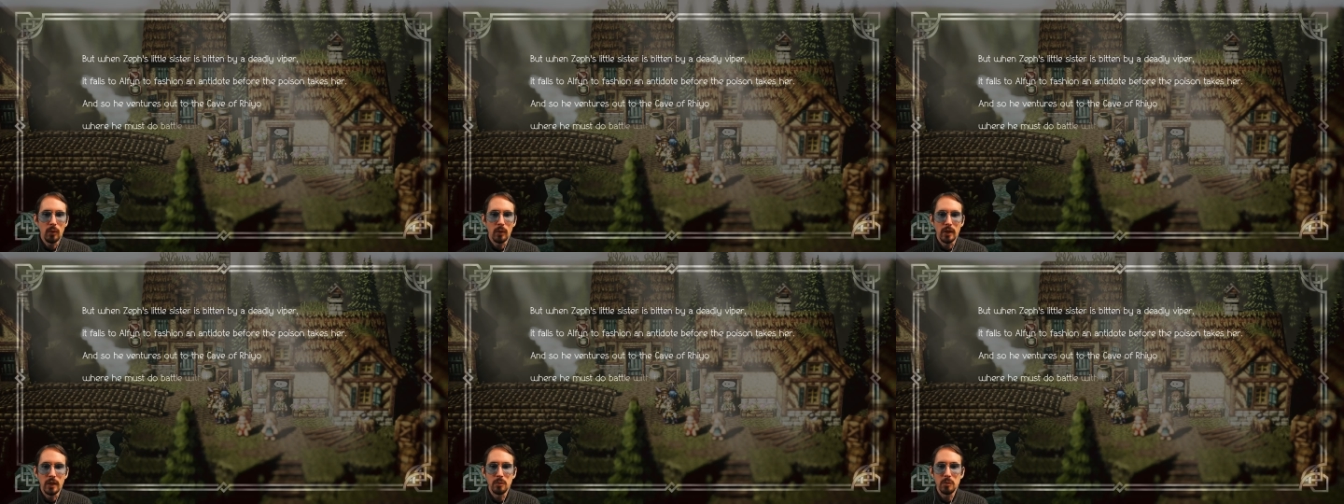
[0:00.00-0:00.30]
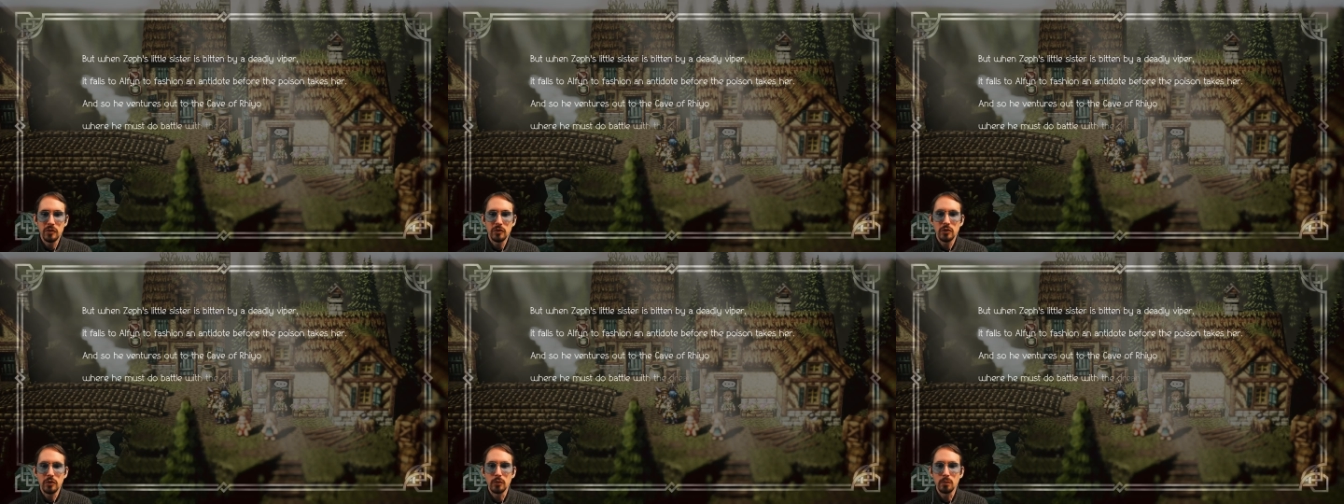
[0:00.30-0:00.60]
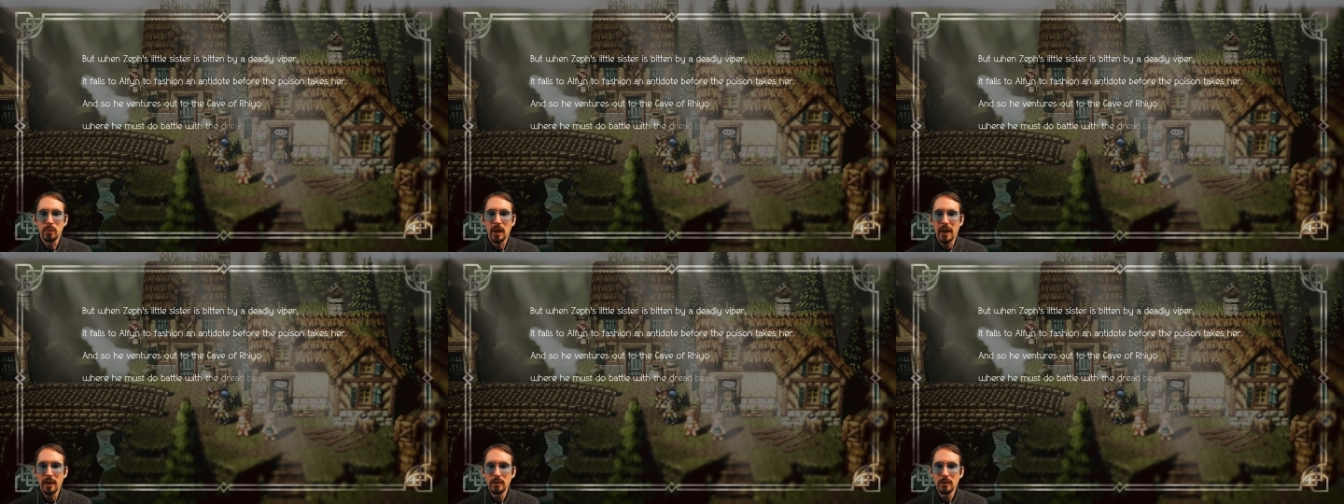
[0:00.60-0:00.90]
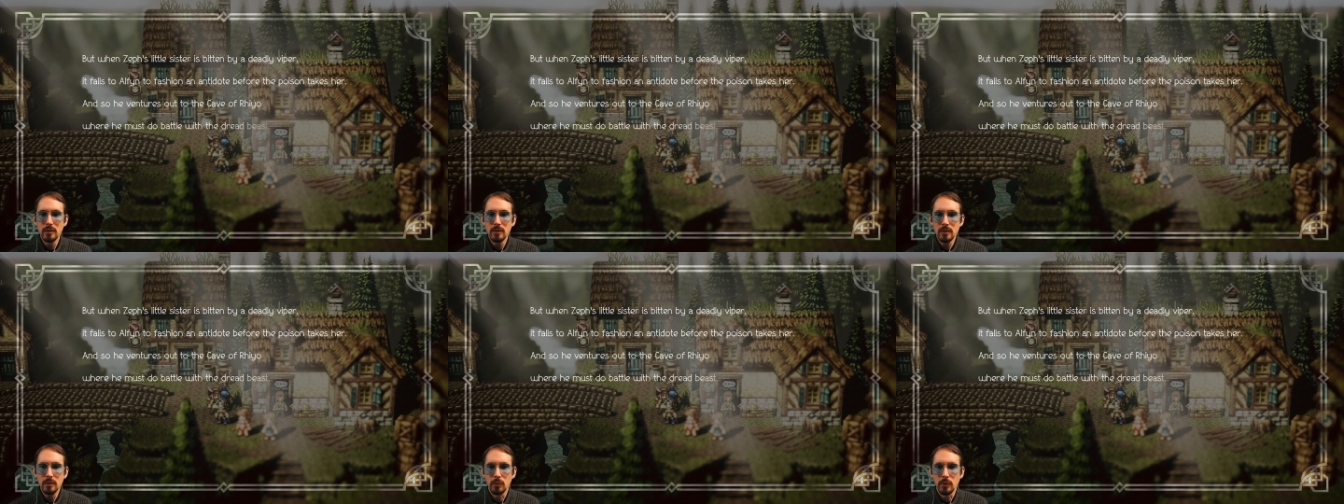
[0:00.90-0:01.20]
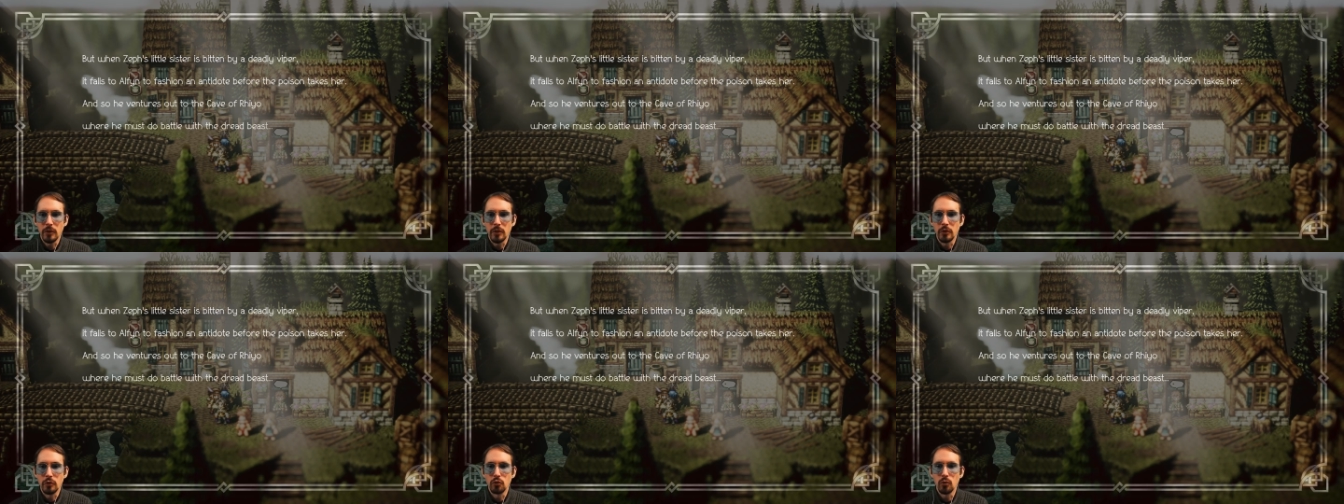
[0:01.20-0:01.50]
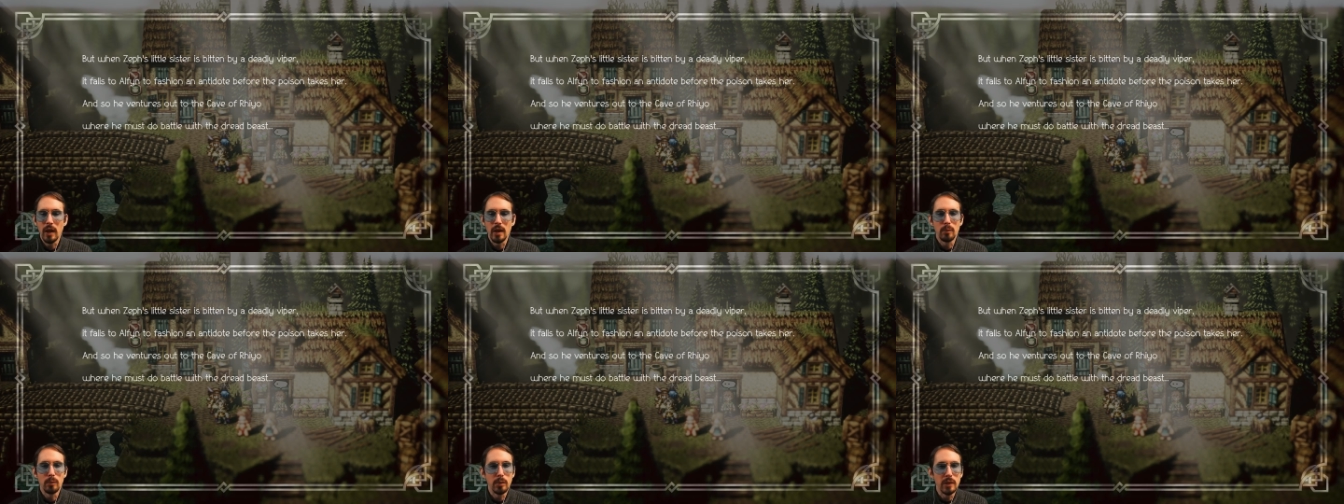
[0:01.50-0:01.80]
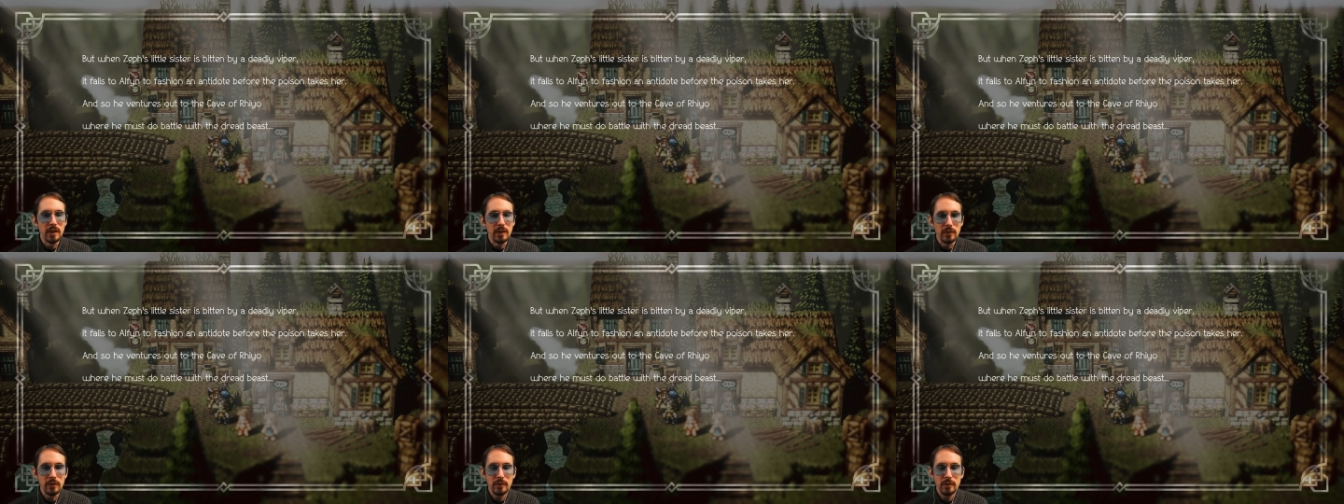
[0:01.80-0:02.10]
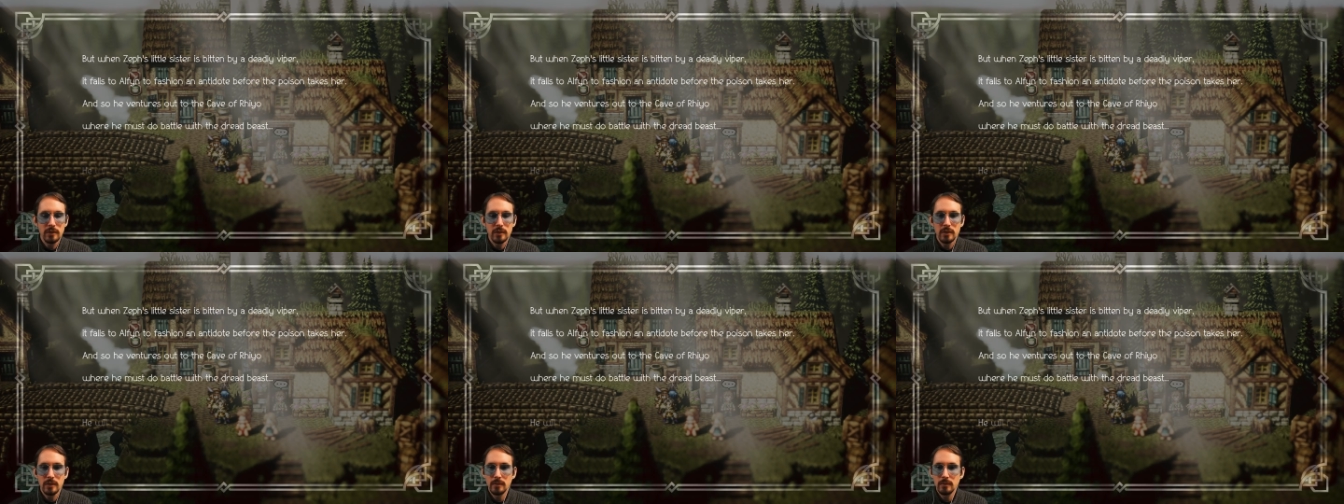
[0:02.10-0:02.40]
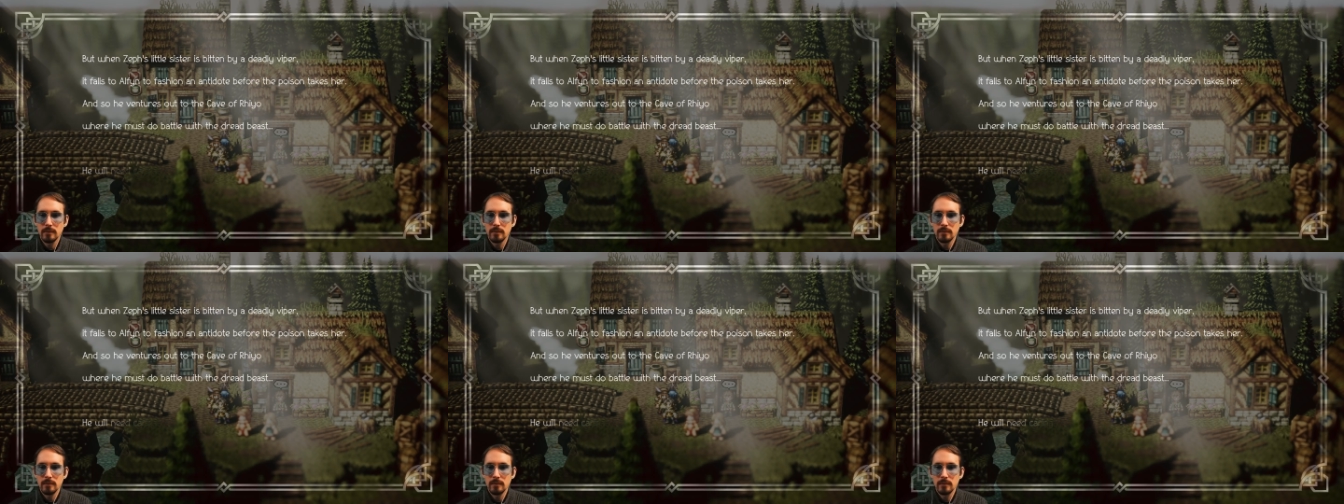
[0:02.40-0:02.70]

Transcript: where he must do battle with the dread beast.